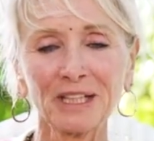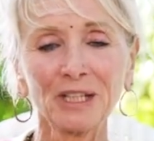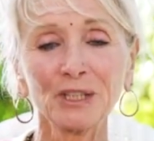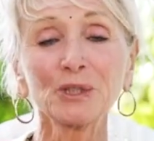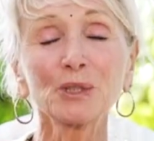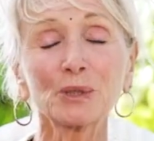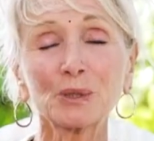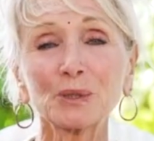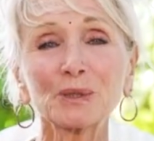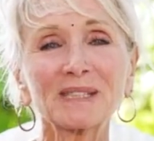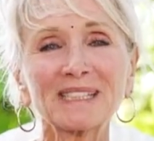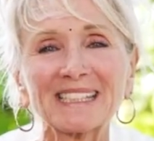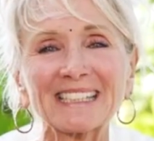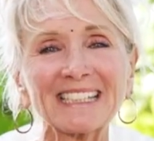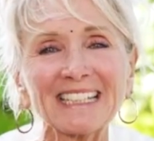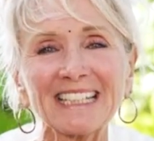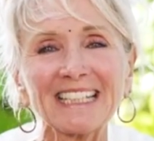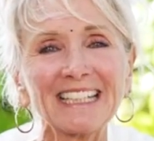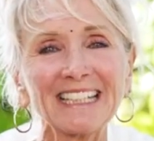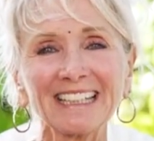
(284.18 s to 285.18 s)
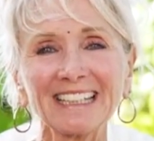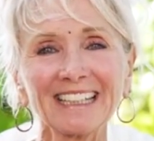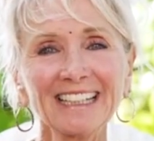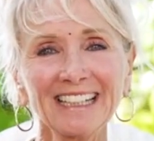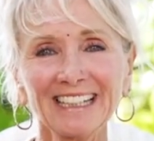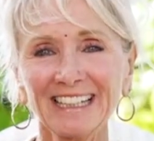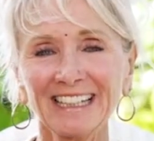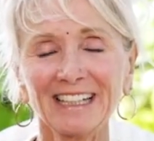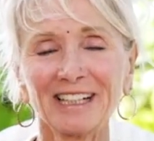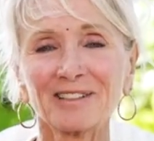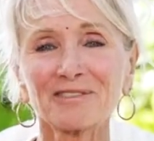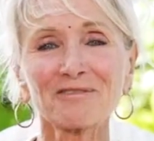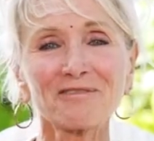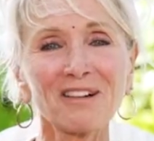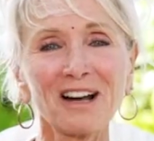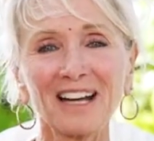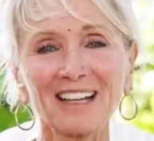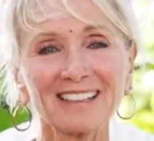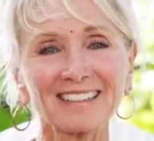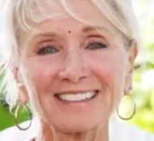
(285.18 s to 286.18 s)
you could see
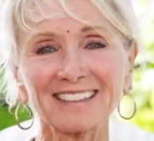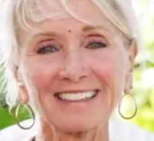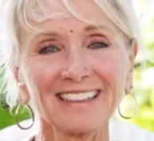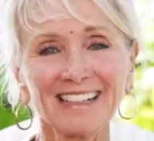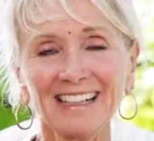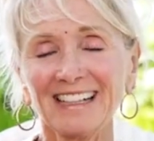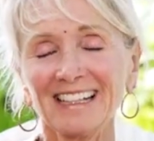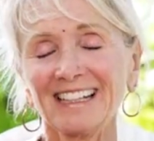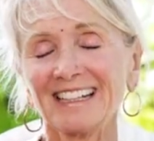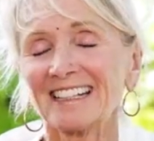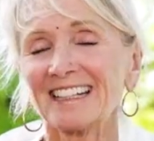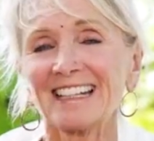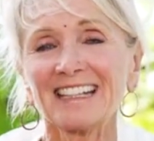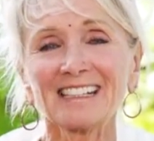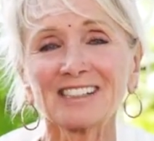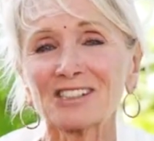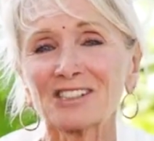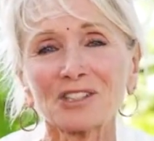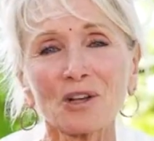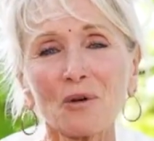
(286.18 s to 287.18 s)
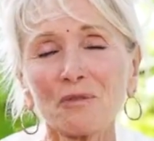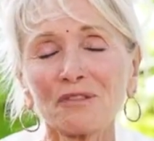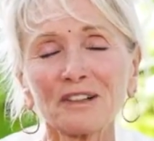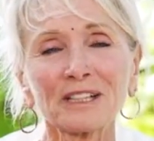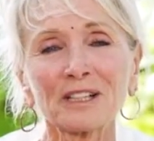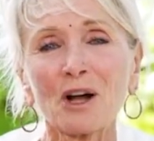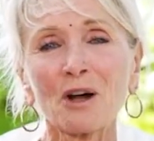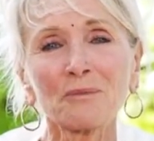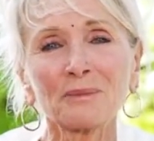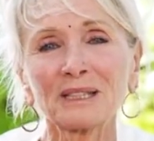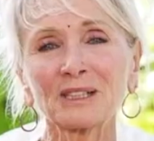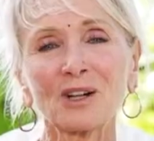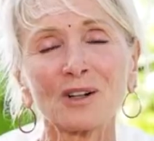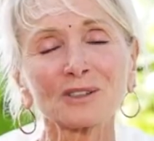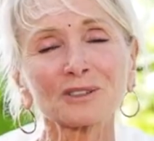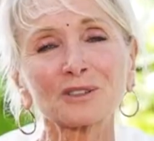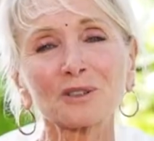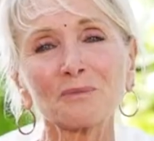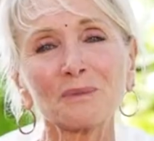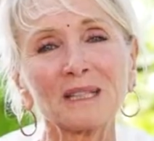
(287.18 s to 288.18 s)
what it's so
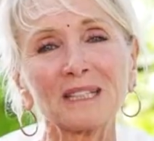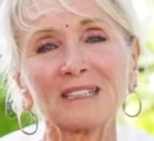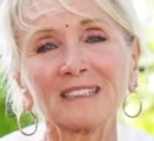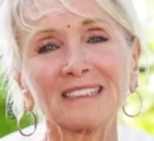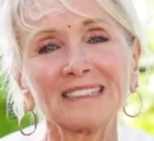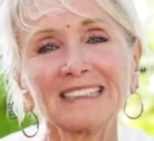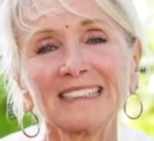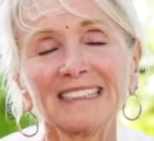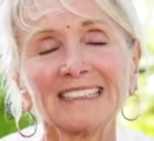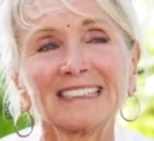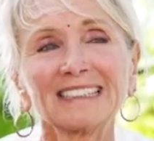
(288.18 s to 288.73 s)
phenomenal to be